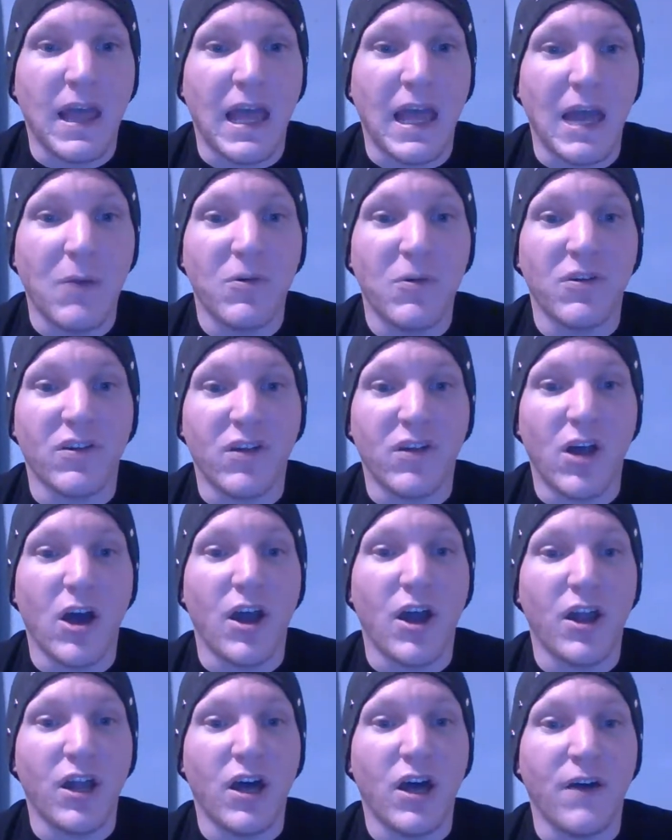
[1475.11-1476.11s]
It was
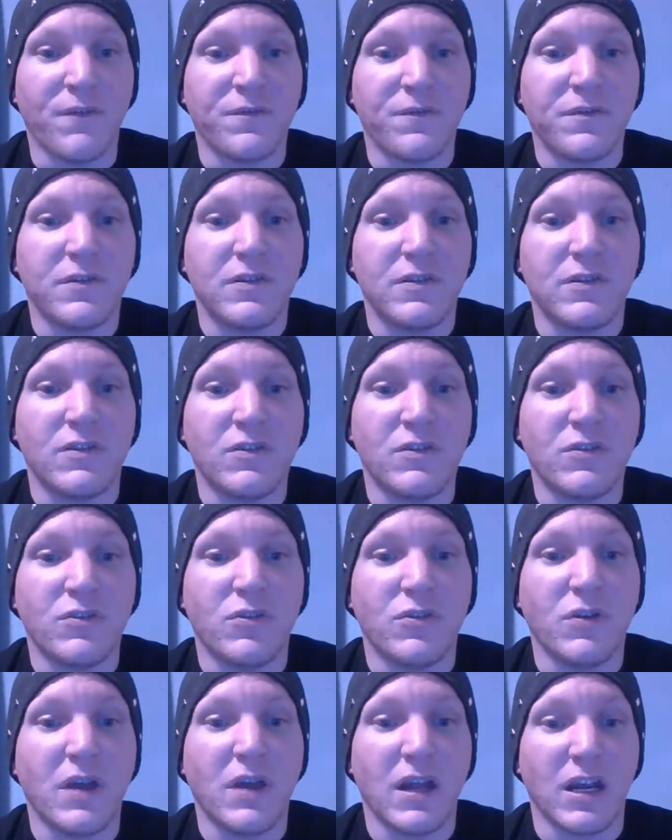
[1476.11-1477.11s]
long enough
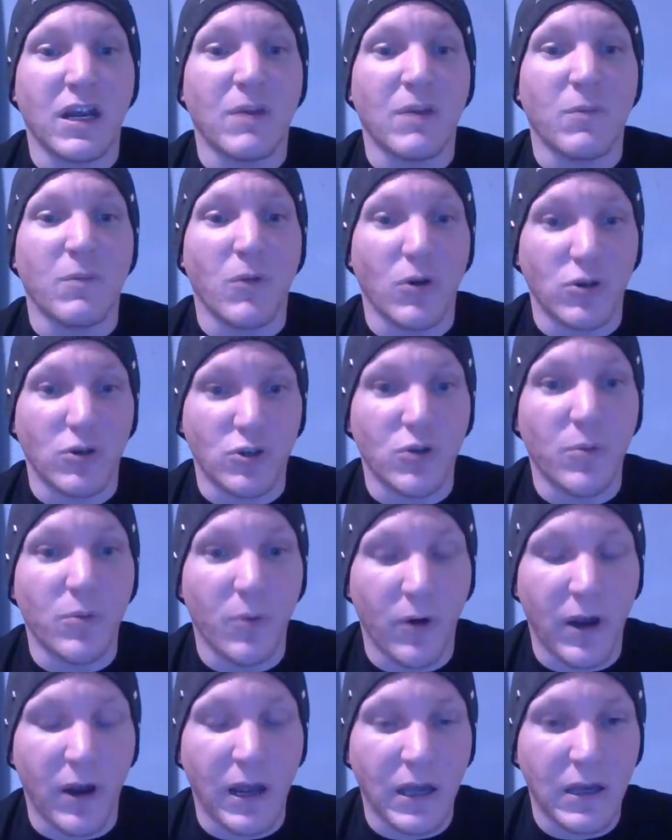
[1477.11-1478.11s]
to get a commercial
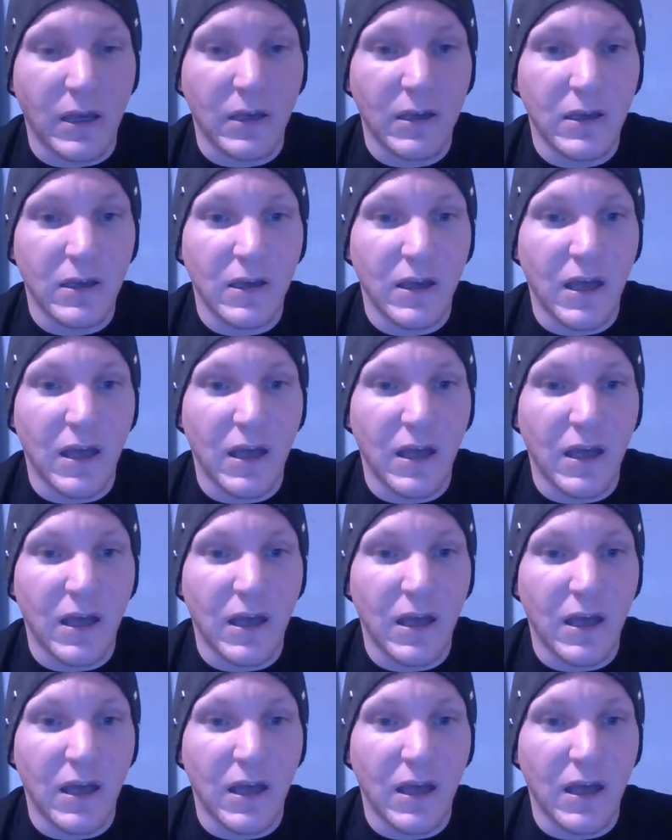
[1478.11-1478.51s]
break